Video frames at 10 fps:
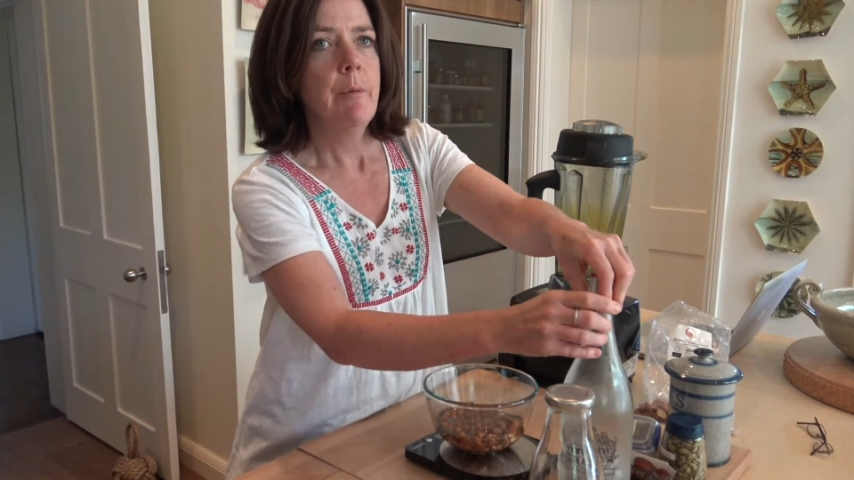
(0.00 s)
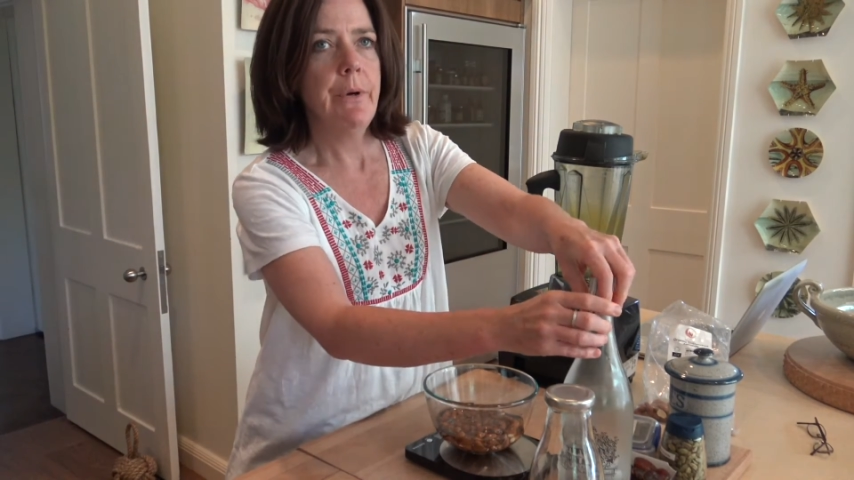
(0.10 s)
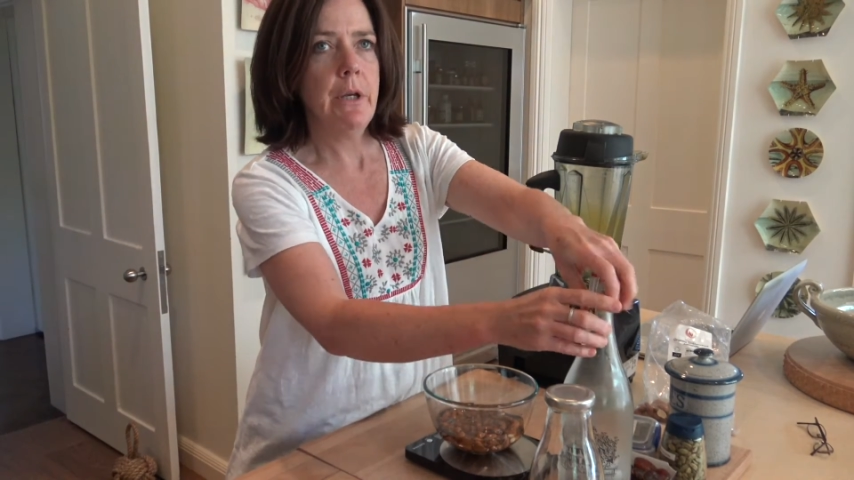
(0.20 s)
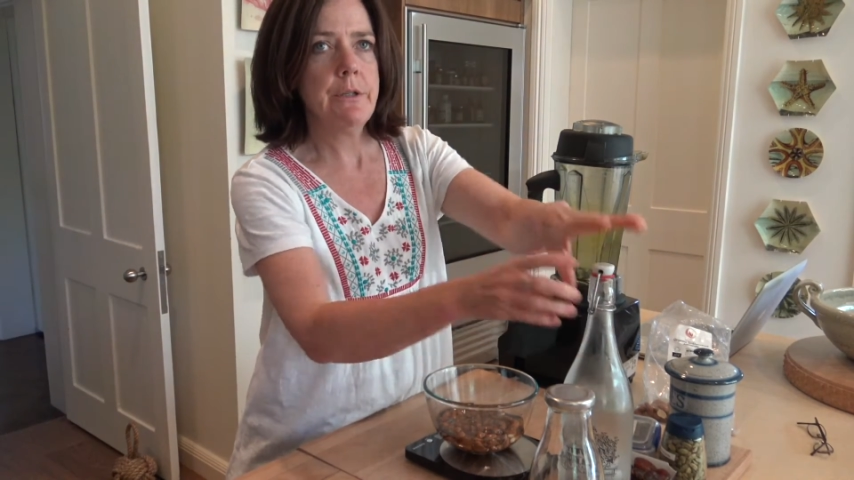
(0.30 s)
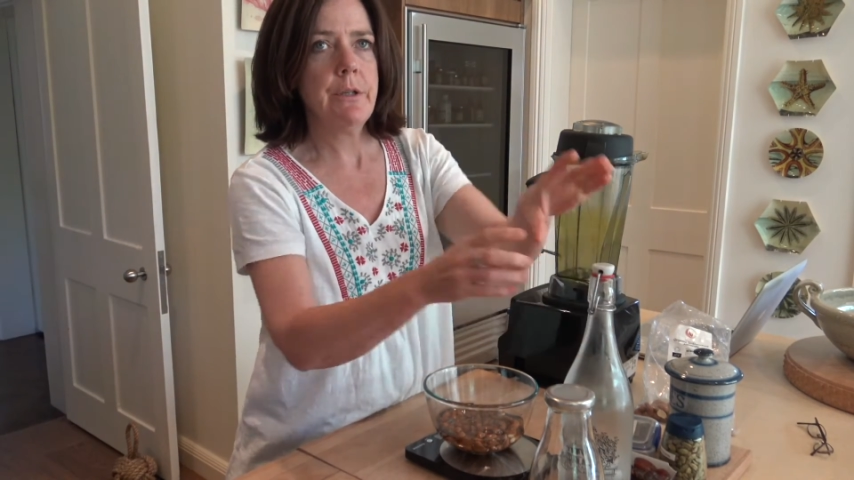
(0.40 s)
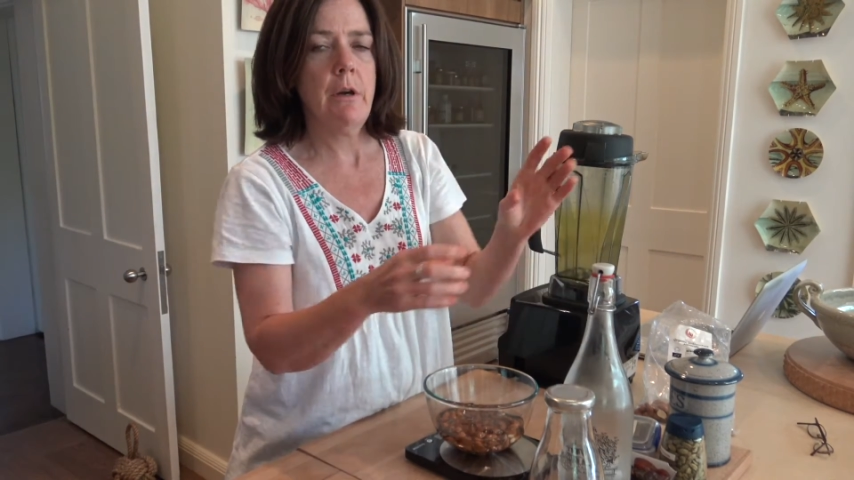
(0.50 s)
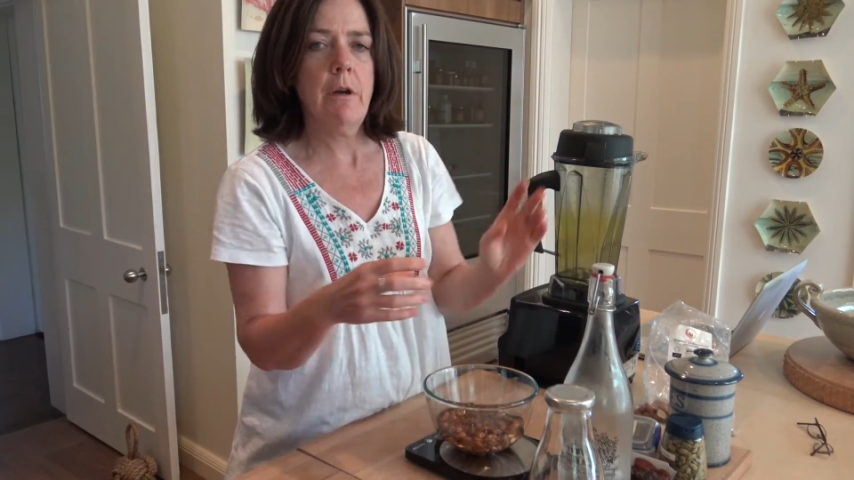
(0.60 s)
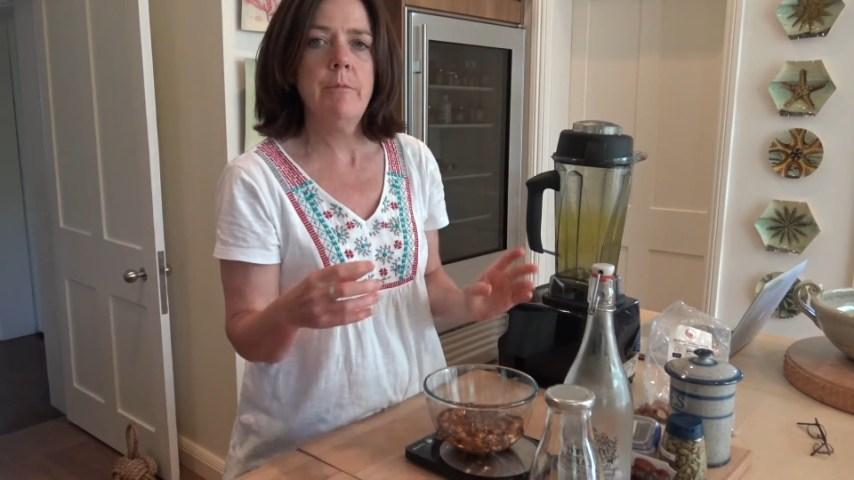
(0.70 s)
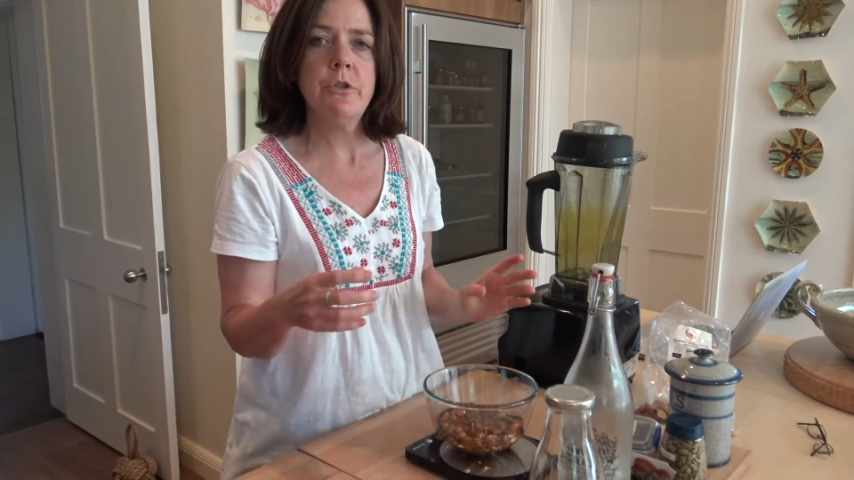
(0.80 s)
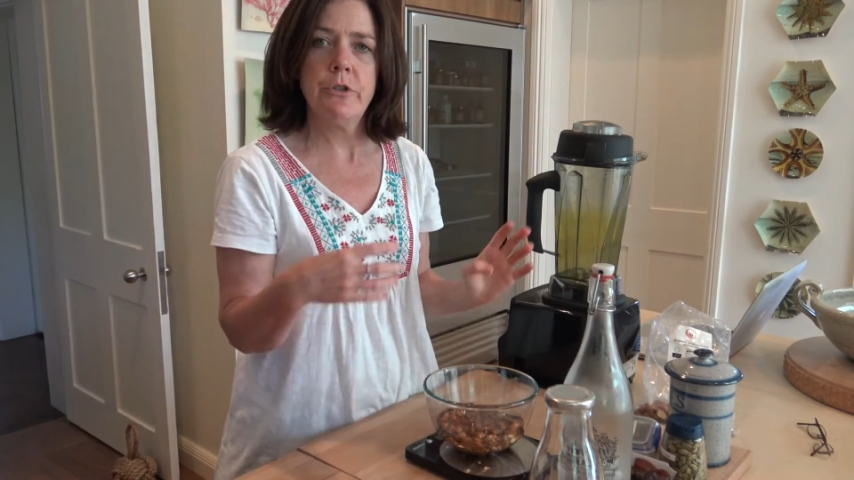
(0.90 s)
But
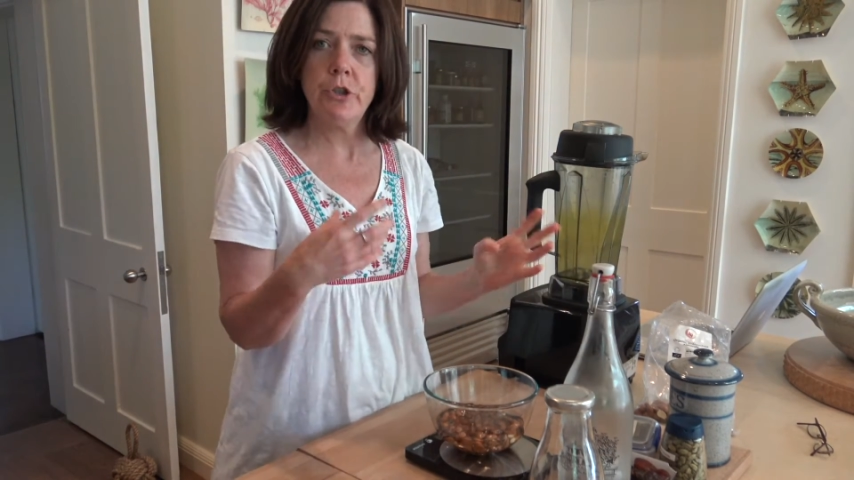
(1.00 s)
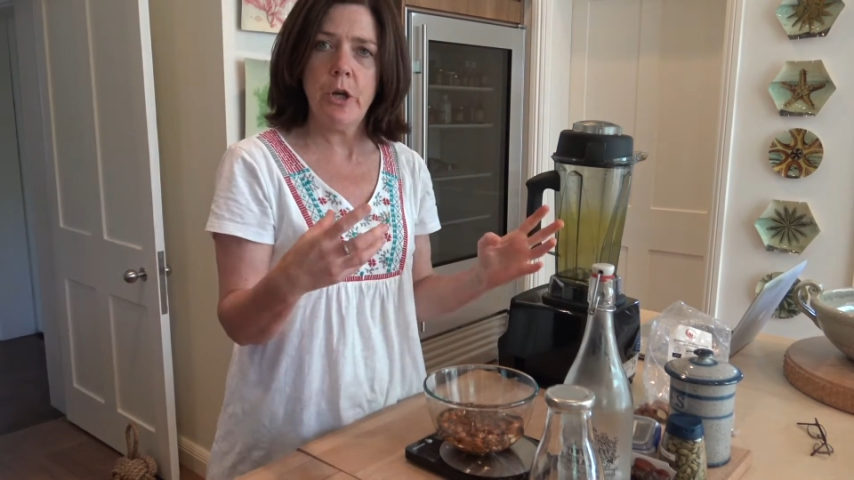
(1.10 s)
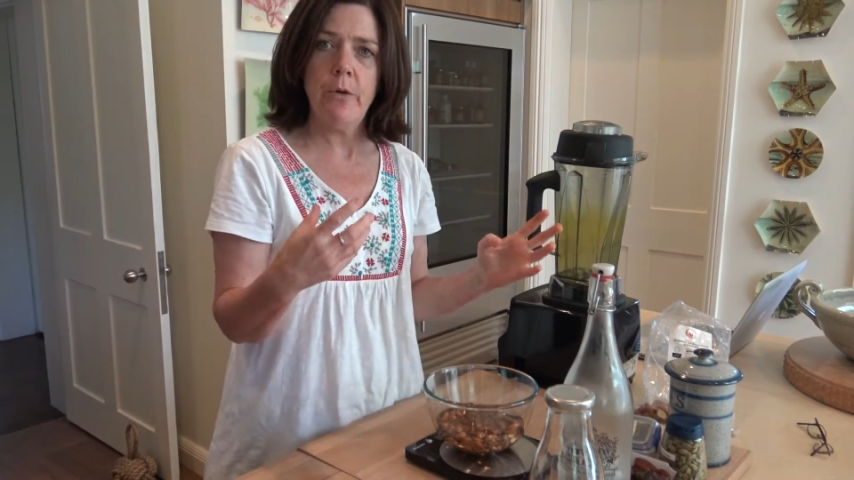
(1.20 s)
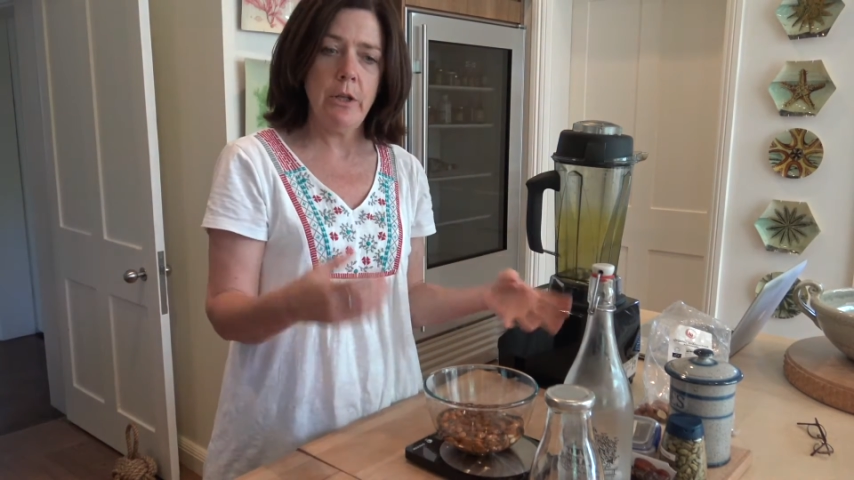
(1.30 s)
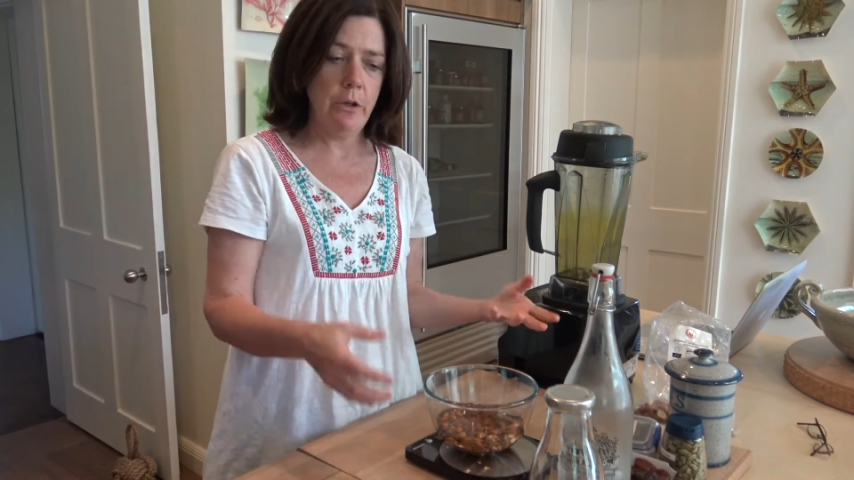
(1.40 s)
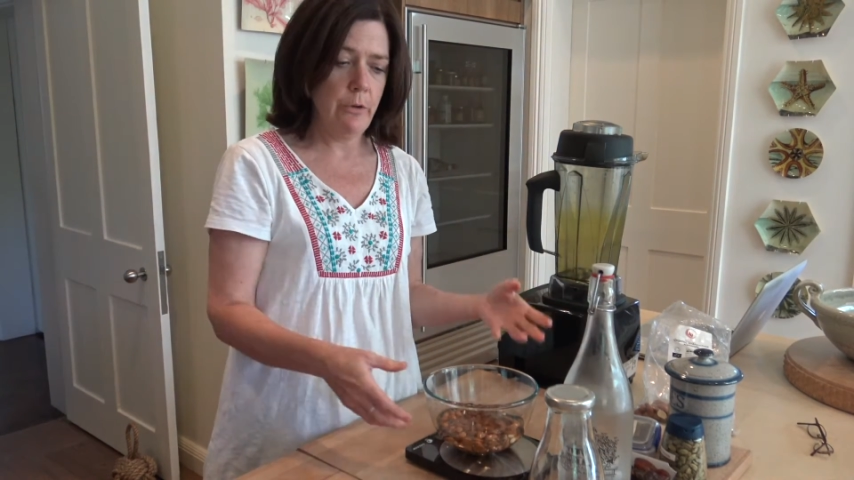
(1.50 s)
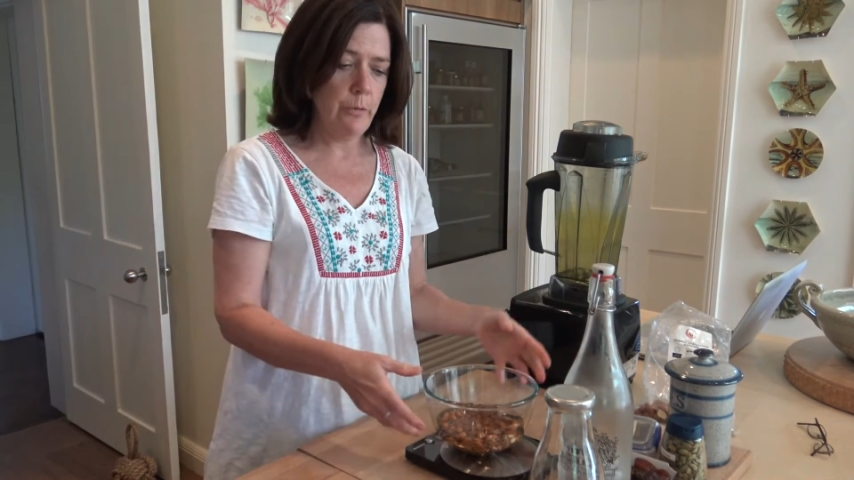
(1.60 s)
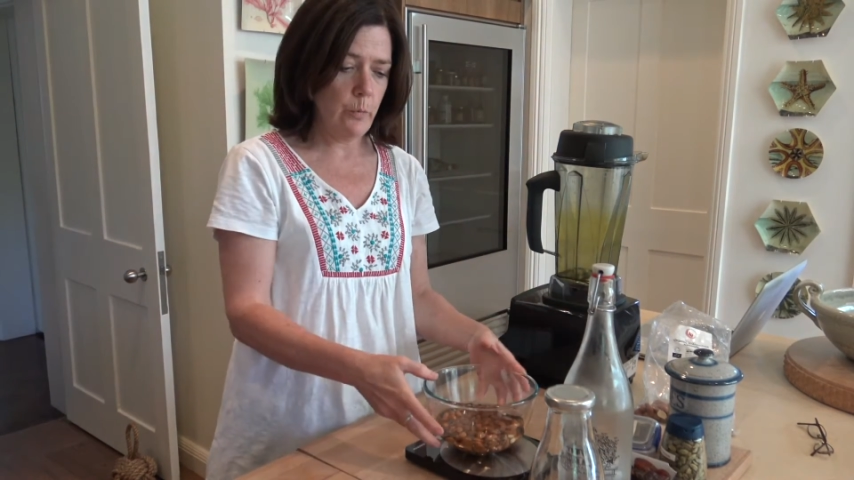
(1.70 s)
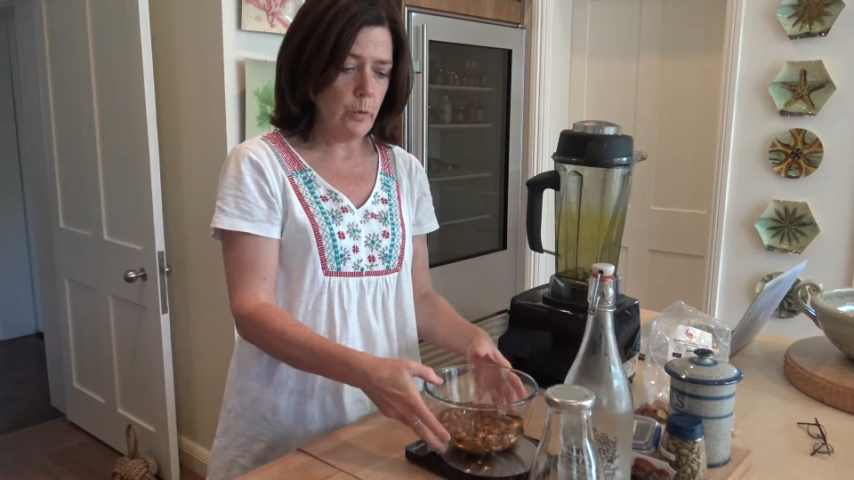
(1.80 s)
I'm just showing you